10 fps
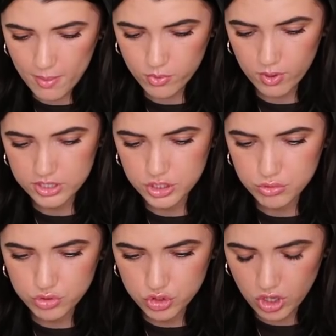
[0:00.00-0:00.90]
I'm going
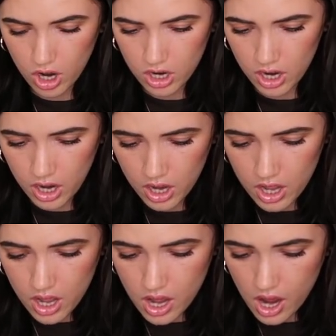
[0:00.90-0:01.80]
to Zara.
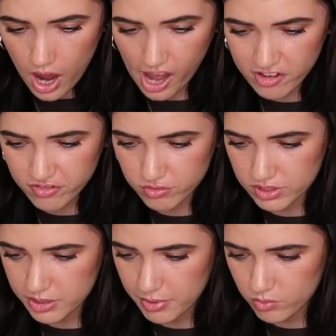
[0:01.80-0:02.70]
I've
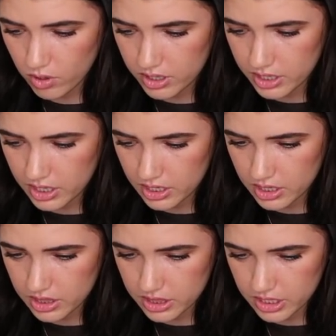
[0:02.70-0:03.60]
really been
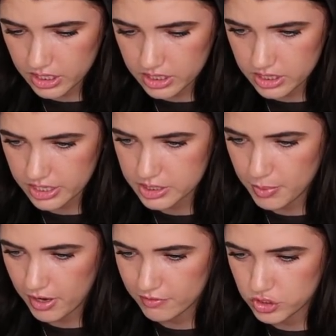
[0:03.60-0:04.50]
wanting this
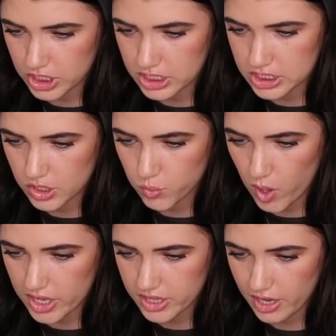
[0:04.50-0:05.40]
pair of jeans, the
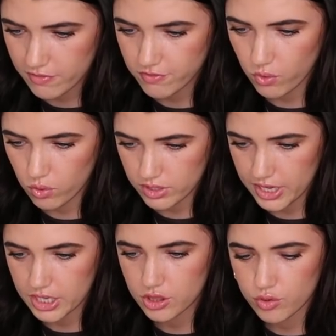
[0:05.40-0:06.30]
wide leg full
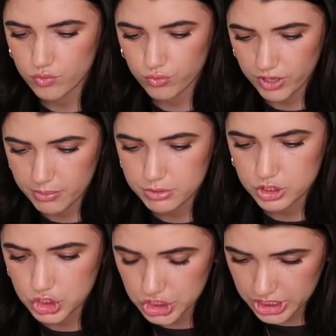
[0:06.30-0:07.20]
length
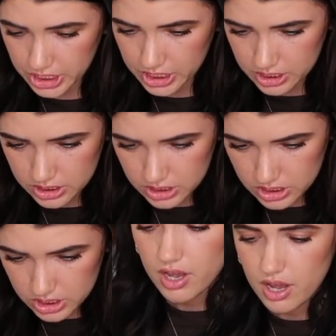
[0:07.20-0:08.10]
ripped
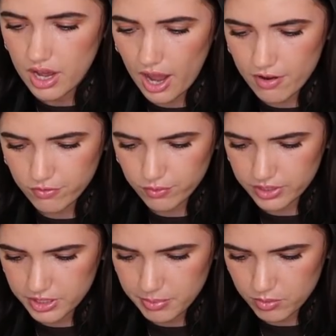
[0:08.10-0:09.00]
jeans. I've
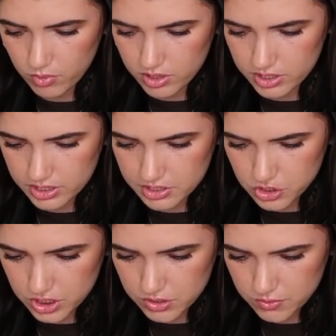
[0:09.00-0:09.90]
really been wanting these
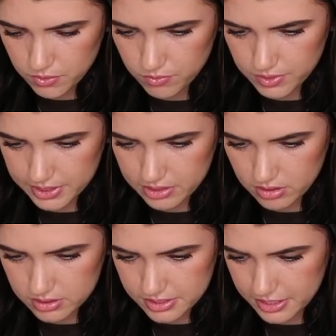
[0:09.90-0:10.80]
jeans for a really
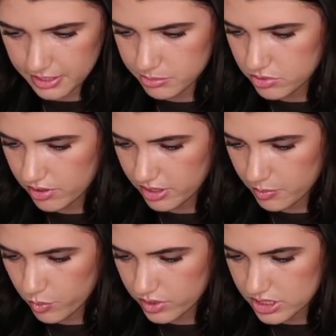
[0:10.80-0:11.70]
long time. So I think
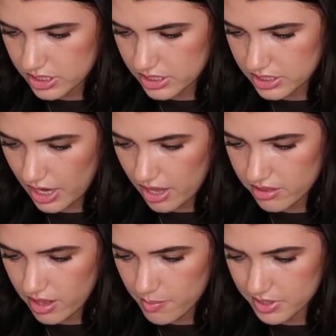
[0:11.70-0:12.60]
I'm going to get
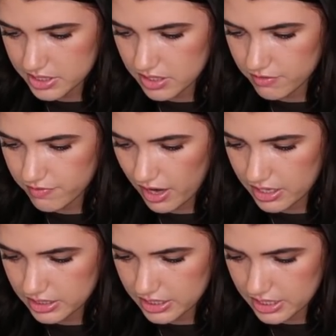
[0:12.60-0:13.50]
them because they're
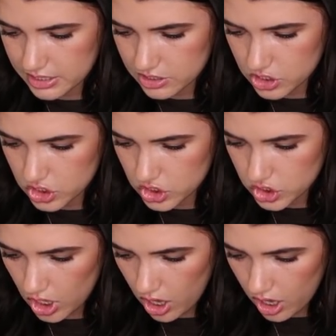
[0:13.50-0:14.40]
finally in
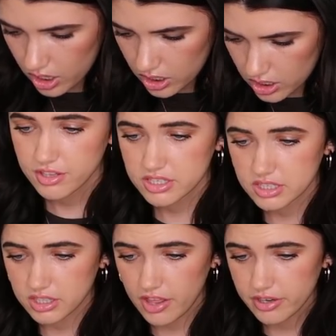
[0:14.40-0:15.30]
stock. This
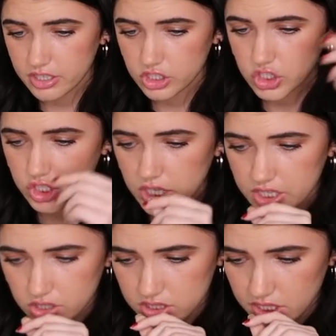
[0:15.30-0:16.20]
leather shirt
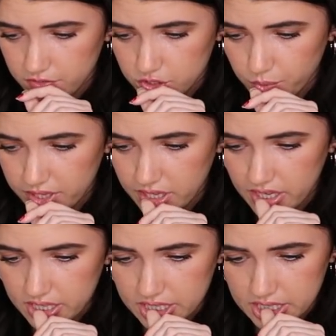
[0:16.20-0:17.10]
is on sale for
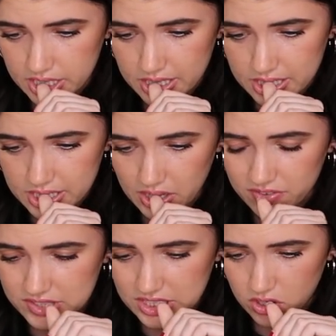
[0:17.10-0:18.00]
$29.99, and
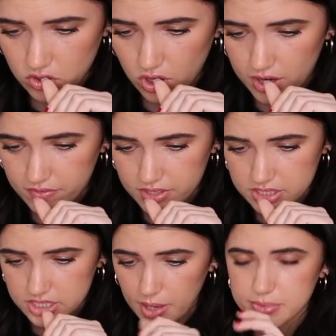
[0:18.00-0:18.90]
I've seen a lot of
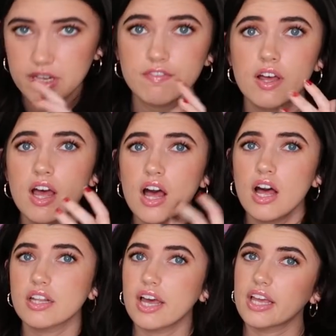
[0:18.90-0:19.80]
these types of
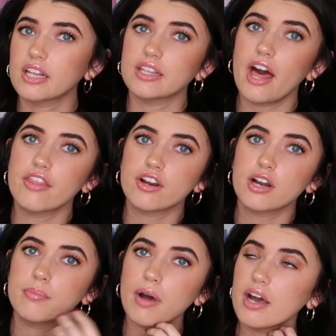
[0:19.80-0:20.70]
like
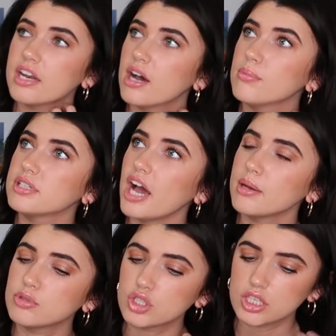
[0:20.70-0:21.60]
leather button-up
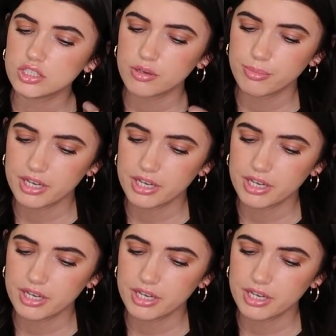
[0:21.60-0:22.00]
type shirts on